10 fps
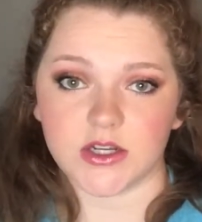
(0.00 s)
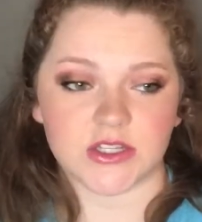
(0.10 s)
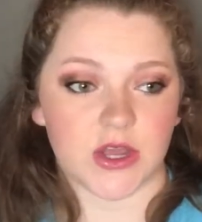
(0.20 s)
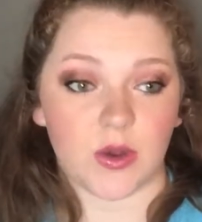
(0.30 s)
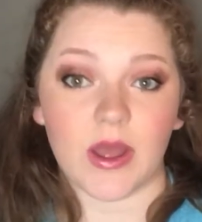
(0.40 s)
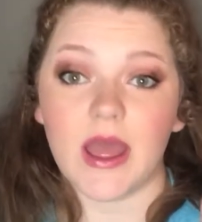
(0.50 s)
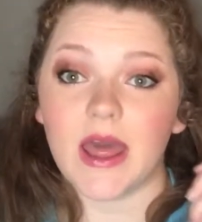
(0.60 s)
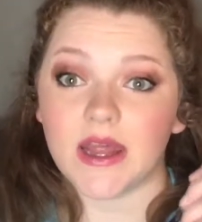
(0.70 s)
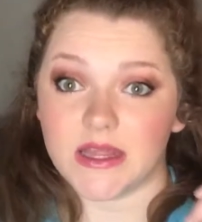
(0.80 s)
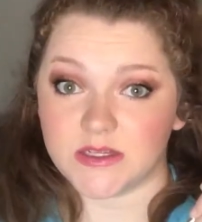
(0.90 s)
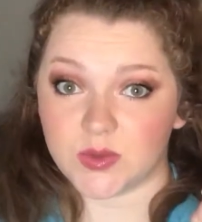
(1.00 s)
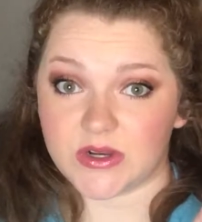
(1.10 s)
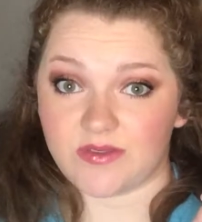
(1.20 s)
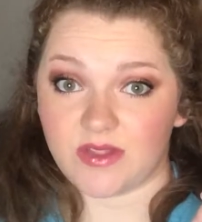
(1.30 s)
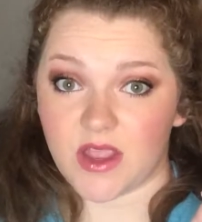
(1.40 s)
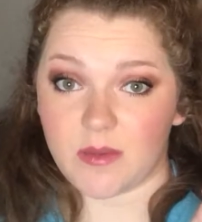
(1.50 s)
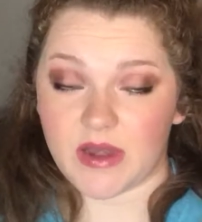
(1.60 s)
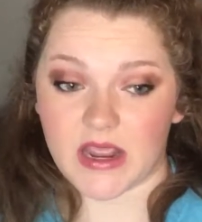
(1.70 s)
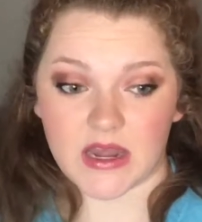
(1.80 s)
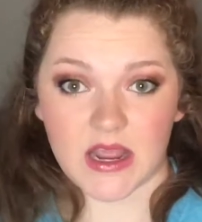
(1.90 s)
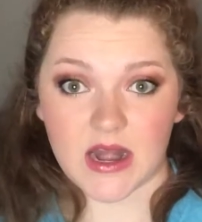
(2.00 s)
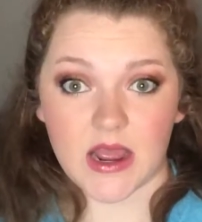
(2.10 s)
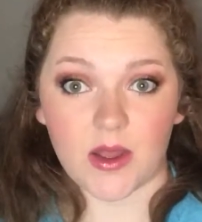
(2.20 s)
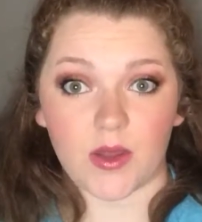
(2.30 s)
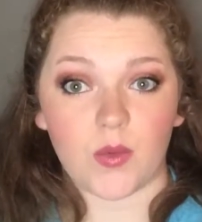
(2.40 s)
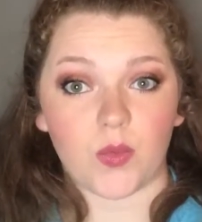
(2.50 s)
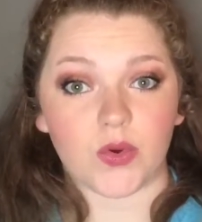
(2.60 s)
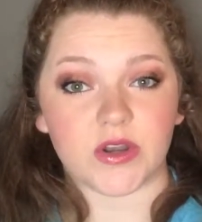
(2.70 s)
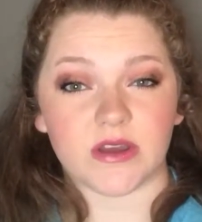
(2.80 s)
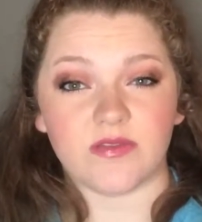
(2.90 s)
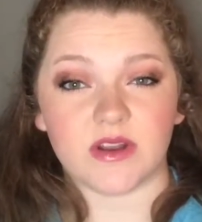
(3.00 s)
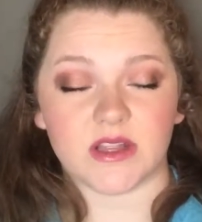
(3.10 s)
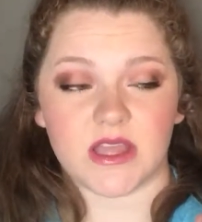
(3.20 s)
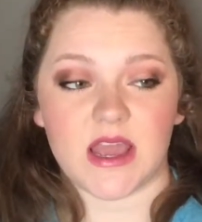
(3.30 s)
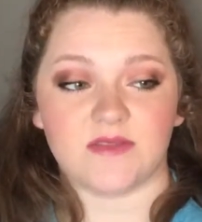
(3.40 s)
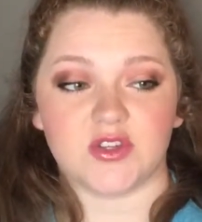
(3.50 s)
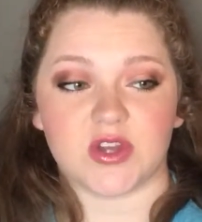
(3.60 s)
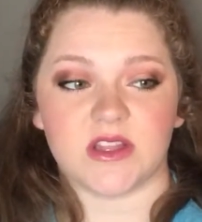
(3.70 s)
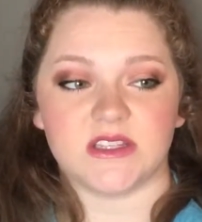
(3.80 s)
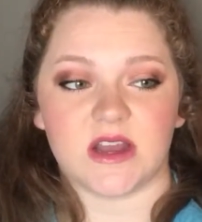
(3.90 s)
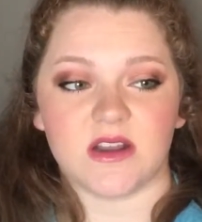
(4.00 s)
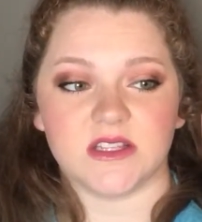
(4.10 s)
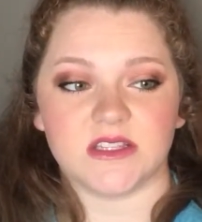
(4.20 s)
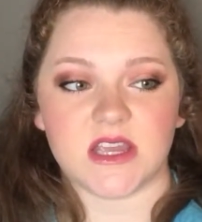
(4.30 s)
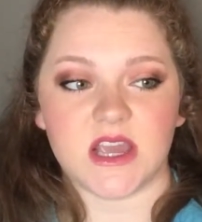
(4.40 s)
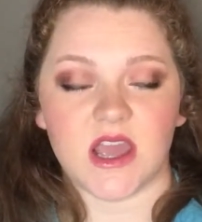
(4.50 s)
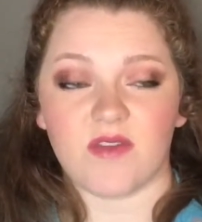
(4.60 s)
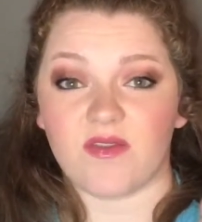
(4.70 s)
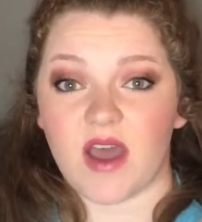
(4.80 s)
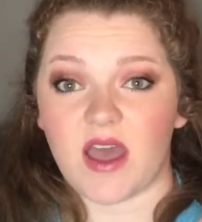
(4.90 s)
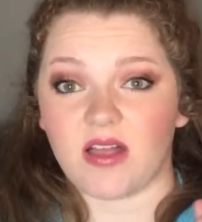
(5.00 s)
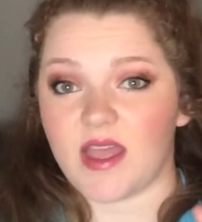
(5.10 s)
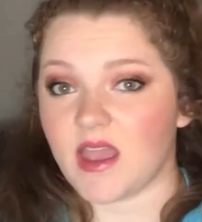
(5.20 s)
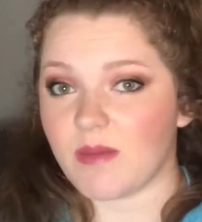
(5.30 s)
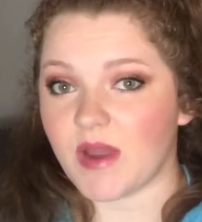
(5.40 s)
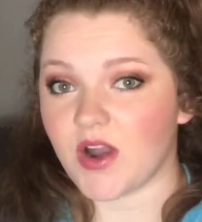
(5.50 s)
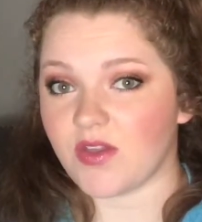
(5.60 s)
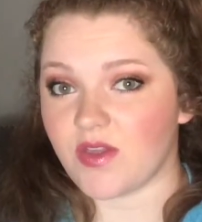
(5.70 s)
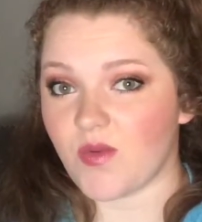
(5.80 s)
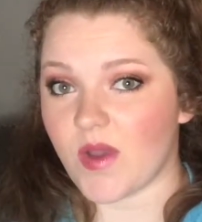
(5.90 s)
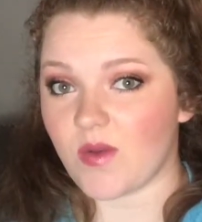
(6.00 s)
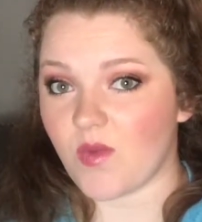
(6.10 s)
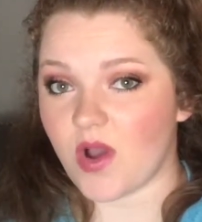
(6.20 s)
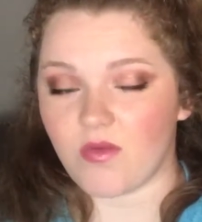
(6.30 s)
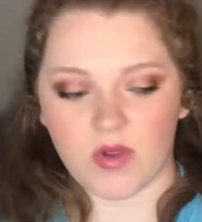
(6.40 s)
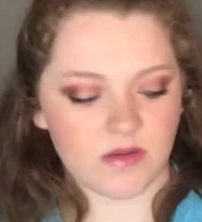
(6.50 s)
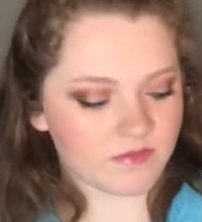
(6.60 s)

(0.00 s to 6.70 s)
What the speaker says: So this will definitely come in handy and I will definitely have to try this out and see if I like it better than the Wet n Wild one.